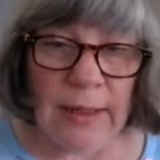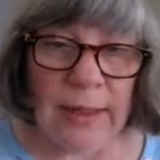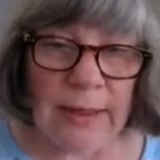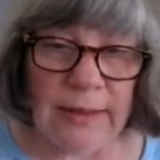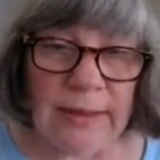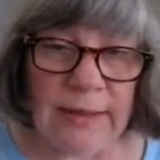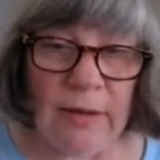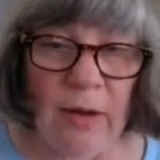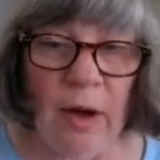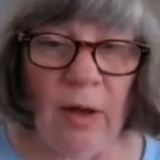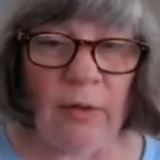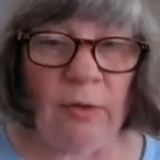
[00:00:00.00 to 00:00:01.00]
He is the
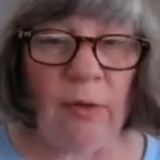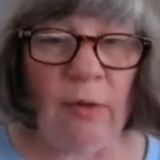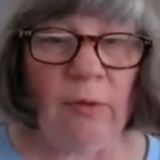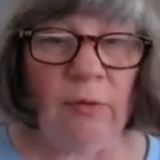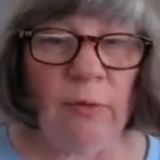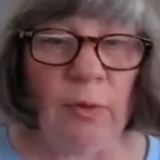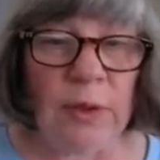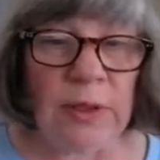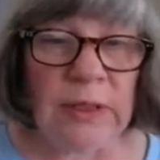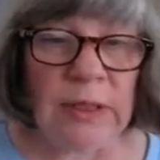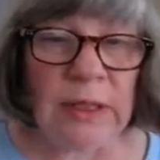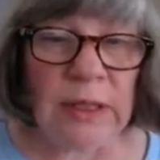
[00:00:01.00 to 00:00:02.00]
author of
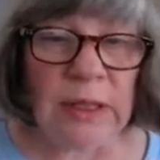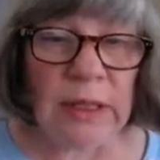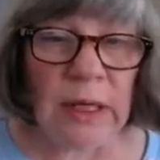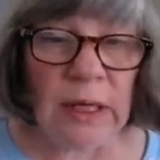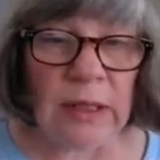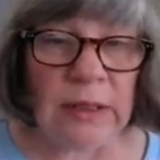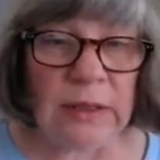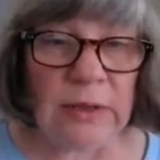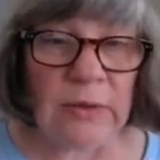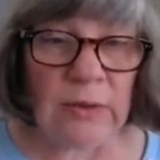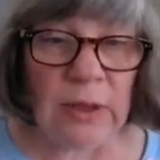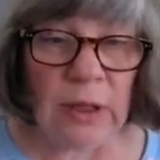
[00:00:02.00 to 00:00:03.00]
14
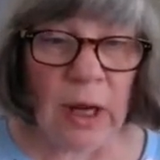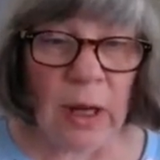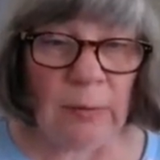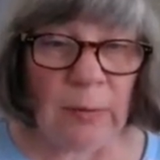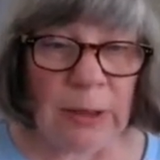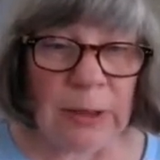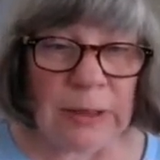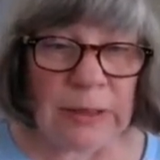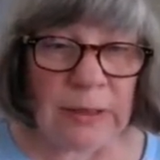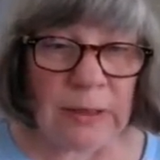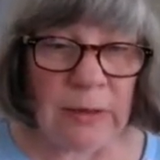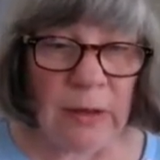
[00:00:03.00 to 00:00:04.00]

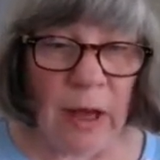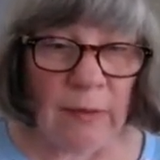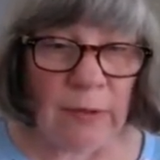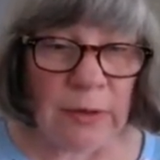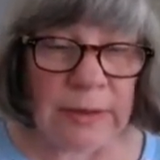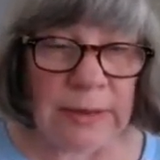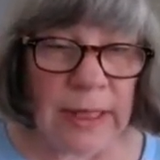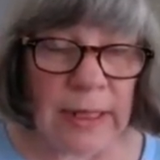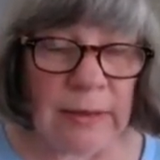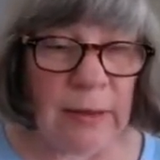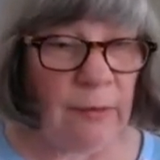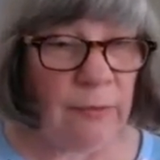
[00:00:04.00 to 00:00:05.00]
pseudonymous novels
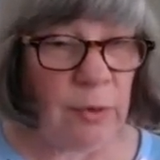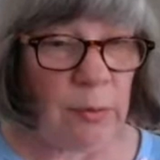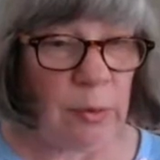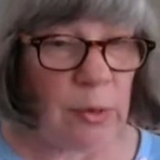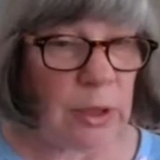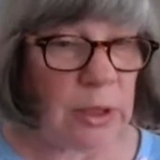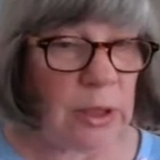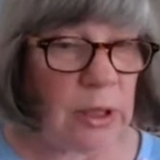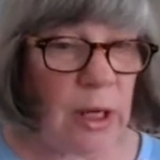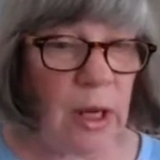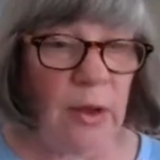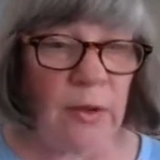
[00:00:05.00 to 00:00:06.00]
and of the book,
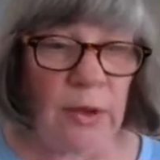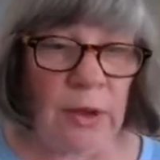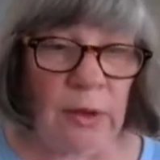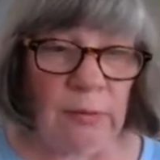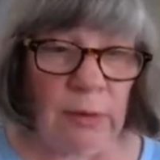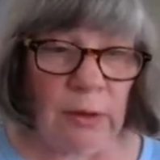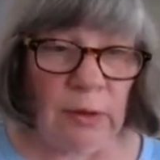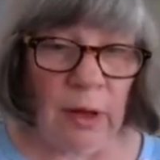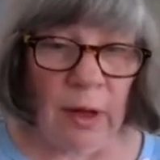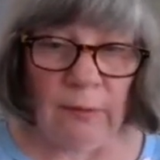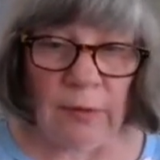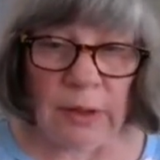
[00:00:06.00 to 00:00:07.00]
The Career
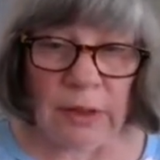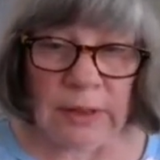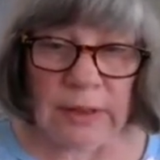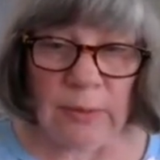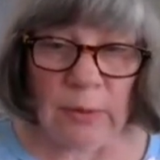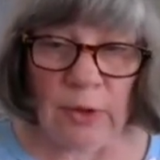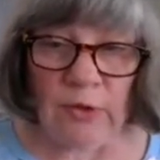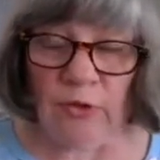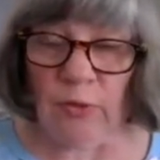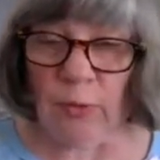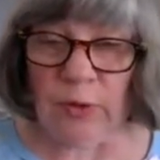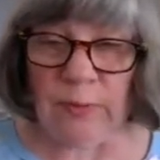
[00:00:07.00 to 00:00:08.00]
Novelist,
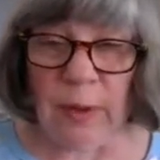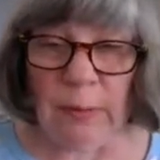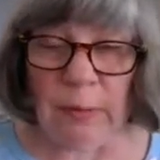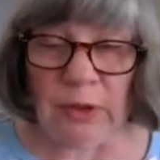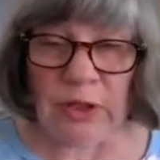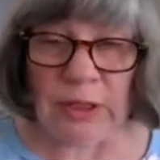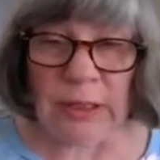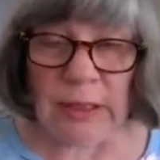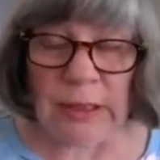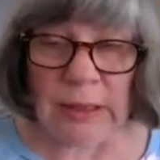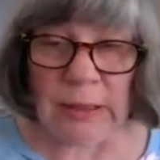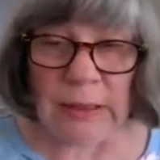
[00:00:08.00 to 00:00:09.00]
which was published
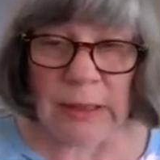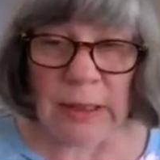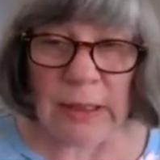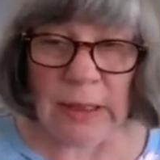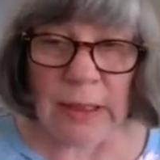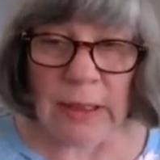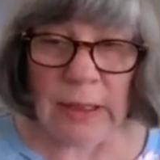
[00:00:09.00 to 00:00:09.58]
in